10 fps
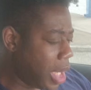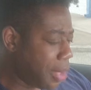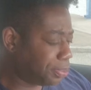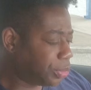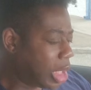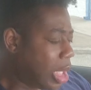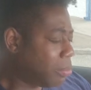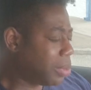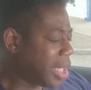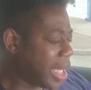right.
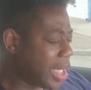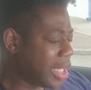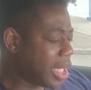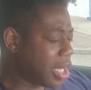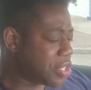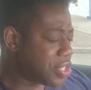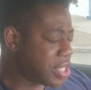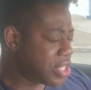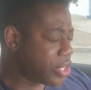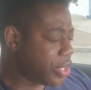But Edie and her
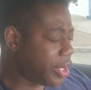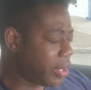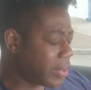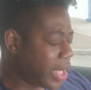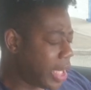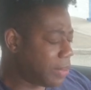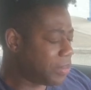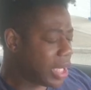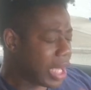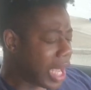sister, okay,
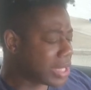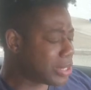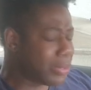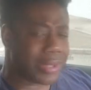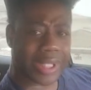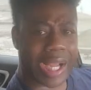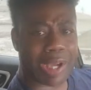I tuned it